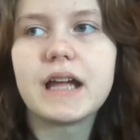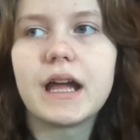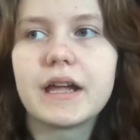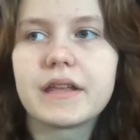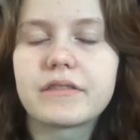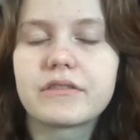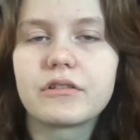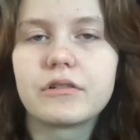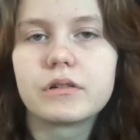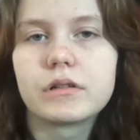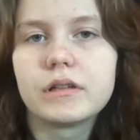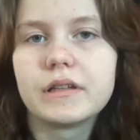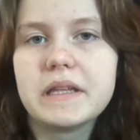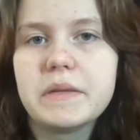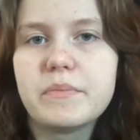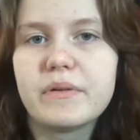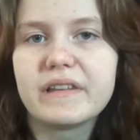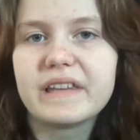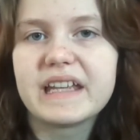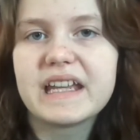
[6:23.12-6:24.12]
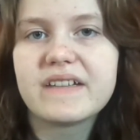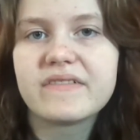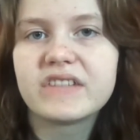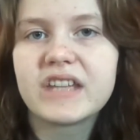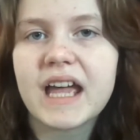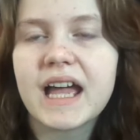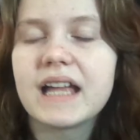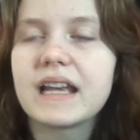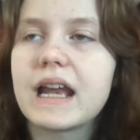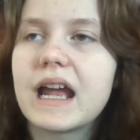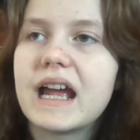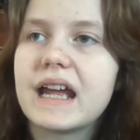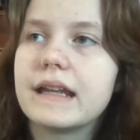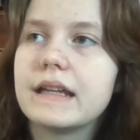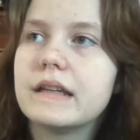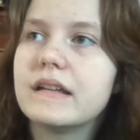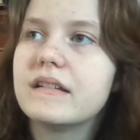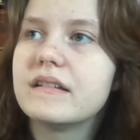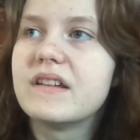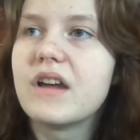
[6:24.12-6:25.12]
I thoroughly believe that.
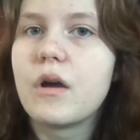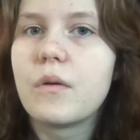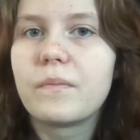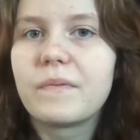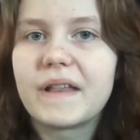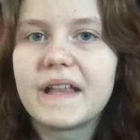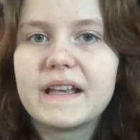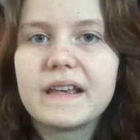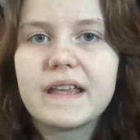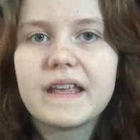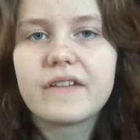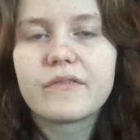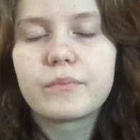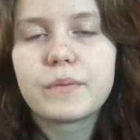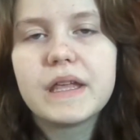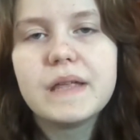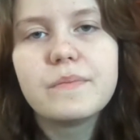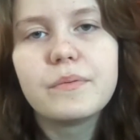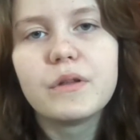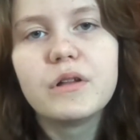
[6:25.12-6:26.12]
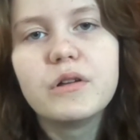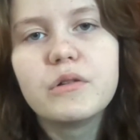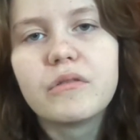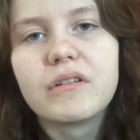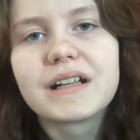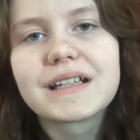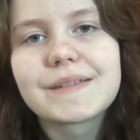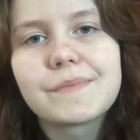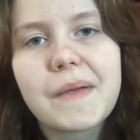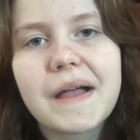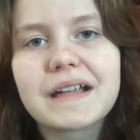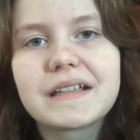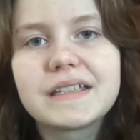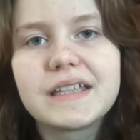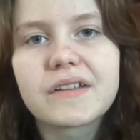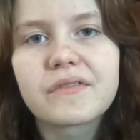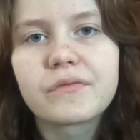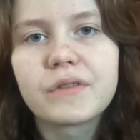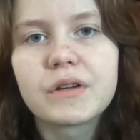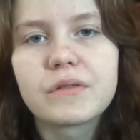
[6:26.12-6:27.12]
I know plenty of people who expect
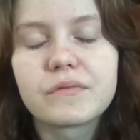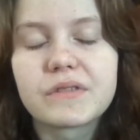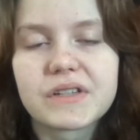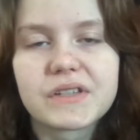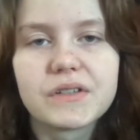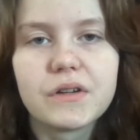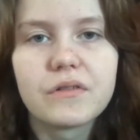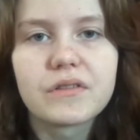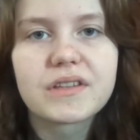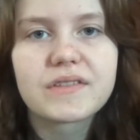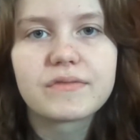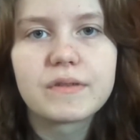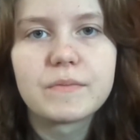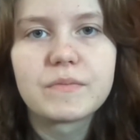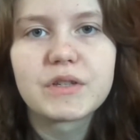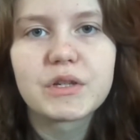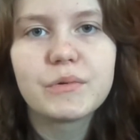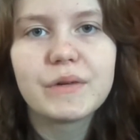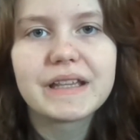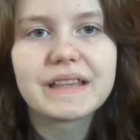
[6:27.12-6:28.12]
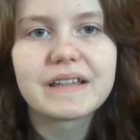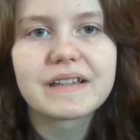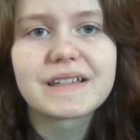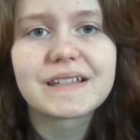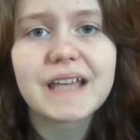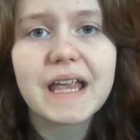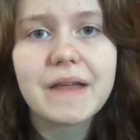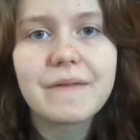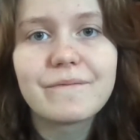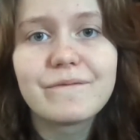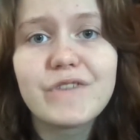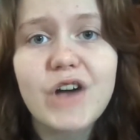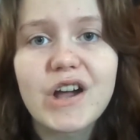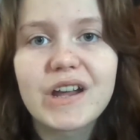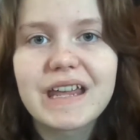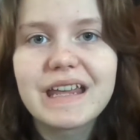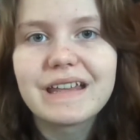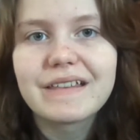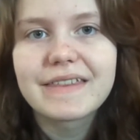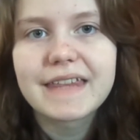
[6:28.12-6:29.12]
different results from doing the same
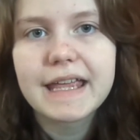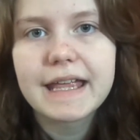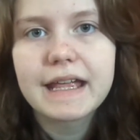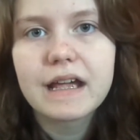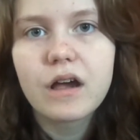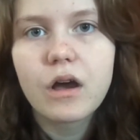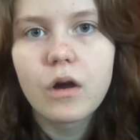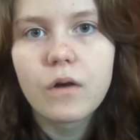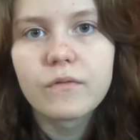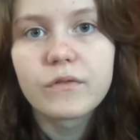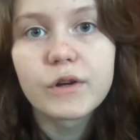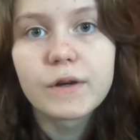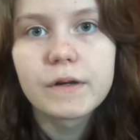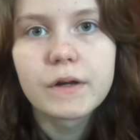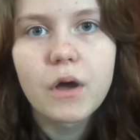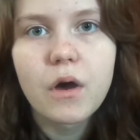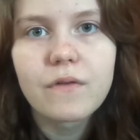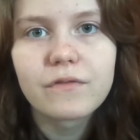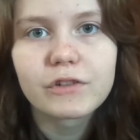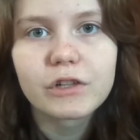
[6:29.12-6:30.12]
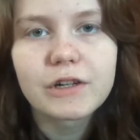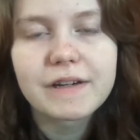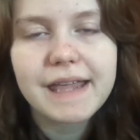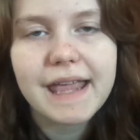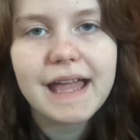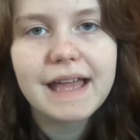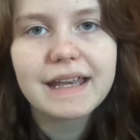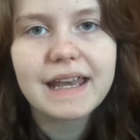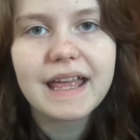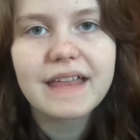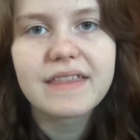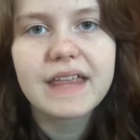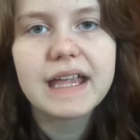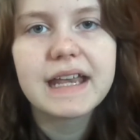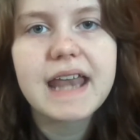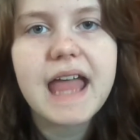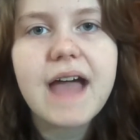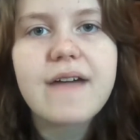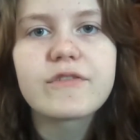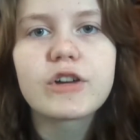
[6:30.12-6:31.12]
fucking thing over and over again, and
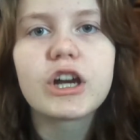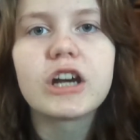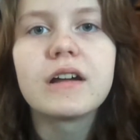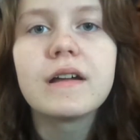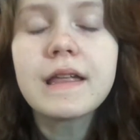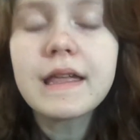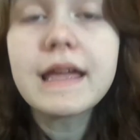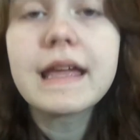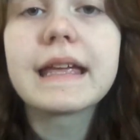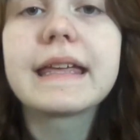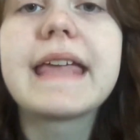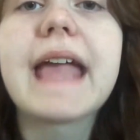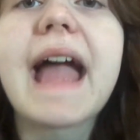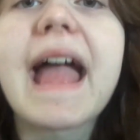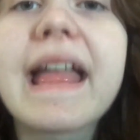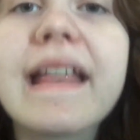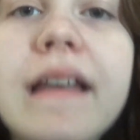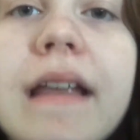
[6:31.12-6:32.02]
they never get